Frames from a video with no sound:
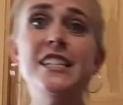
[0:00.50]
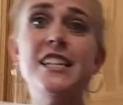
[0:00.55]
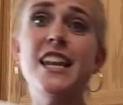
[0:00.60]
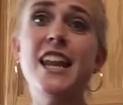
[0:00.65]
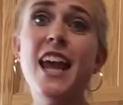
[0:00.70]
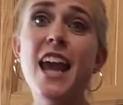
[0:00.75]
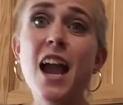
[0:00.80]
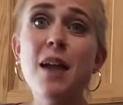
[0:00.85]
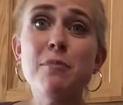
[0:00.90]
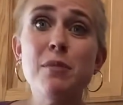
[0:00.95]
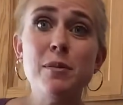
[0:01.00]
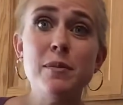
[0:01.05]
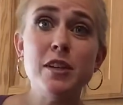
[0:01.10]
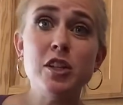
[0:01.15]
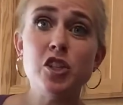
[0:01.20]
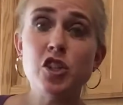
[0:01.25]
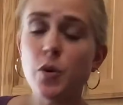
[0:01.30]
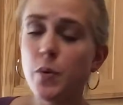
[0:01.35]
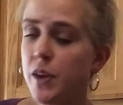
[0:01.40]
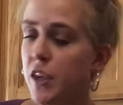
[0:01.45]
Today I'm going to be
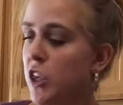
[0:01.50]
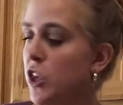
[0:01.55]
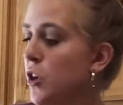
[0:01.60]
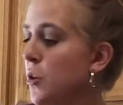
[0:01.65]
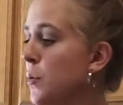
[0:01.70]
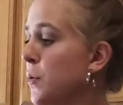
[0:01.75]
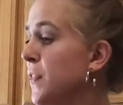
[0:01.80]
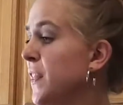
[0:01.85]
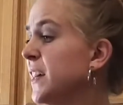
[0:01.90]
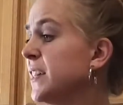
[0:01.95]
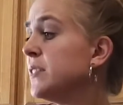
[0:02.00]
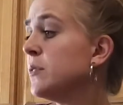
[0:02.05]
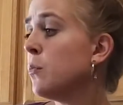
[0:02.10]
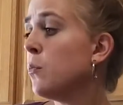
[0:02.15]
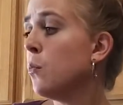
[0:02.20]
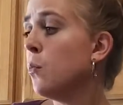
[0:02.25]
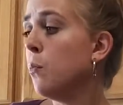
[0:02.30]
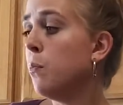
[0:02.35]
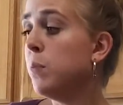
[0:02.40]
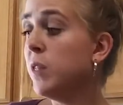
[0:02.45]
showing you
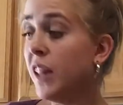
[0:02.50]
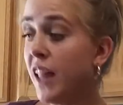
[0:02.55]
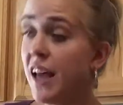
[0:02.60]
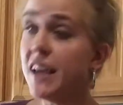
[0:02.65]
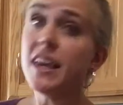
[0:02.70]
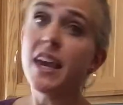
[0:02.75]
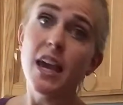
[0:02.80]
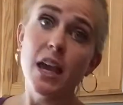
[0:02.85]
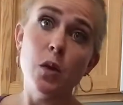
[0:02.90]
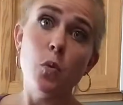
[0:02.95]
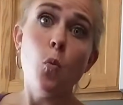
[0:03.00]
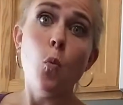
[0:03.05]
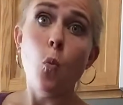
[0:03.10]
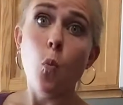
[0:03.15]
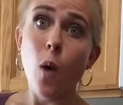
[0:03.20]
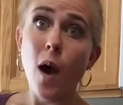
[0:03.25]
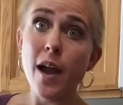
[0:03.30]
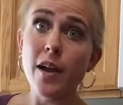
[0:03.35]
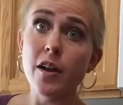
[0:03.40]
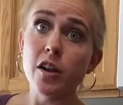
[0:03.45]
this plug-in
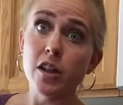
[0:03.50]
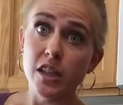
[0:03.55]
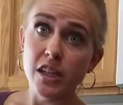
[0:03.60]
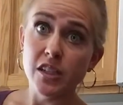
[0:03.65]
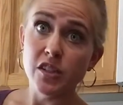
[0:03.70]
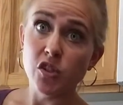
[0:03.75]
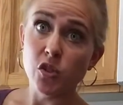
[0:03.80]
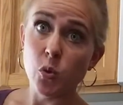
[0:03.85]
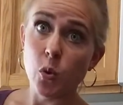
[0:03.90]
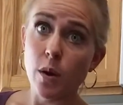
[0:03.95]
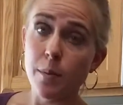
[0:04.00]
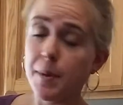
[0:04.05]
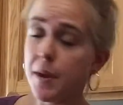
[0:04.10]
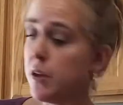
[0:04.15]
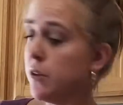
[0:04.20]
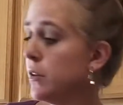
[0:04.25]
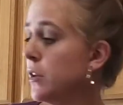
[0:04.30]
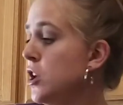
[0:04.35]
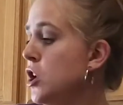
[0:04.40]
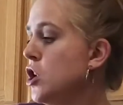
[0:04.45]
wireless
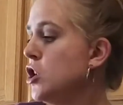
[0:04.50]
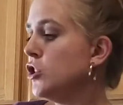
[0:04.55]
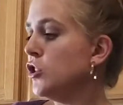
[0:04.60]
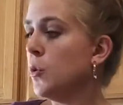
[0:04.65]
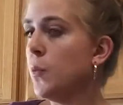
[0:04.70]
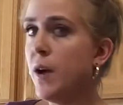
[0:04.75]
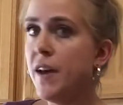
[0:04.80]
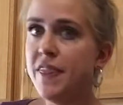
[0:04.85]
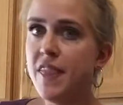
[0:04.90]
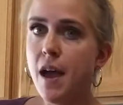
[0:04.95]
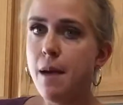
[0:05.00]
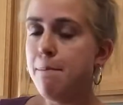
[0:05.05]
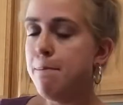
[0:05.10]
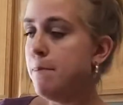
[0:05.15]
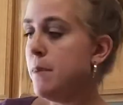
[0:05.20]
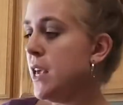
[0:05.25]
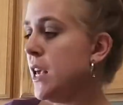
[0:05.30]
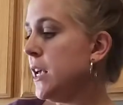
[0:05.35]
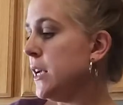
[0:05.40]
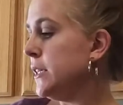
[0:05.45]
doorbell. So what that
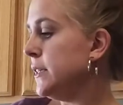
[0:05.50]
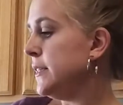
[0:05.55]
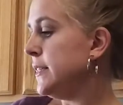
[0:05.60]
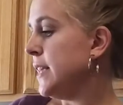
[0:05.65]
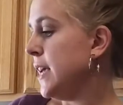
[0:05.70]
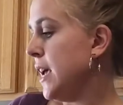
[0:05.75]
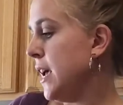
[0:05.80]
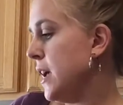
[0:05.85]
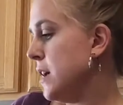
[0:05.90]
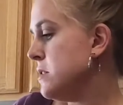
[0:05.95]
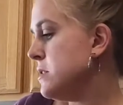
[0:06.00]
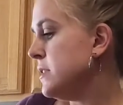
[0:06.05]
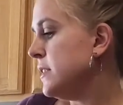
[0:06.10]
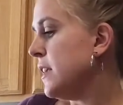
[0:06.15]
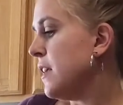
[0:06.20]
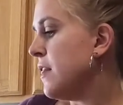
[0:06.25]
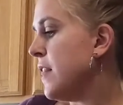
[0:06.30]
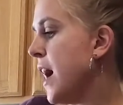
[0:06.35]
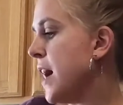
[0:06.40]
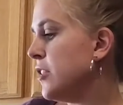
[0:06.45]
means
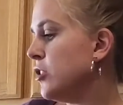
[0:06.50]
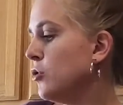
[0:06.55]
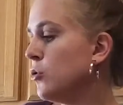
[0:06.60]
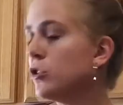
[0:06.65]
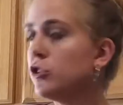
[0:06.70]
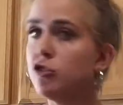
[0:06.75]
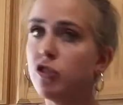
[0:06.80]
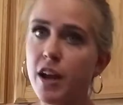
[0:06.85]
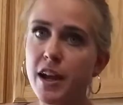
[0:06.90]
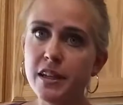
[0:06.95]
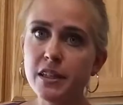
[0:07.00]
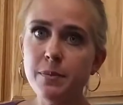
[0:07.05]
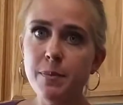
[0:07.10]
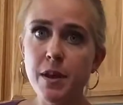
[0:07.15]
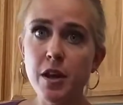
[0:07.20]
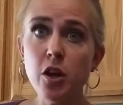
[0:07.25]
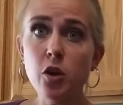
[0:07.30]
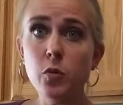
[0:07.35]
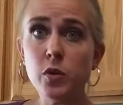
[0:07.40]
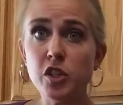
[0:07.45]
is that your
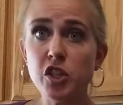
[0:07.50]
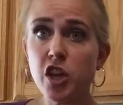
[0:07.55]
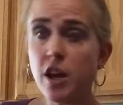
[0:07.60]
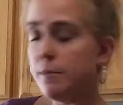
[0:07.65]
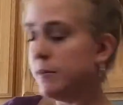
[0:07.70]
transmitter, which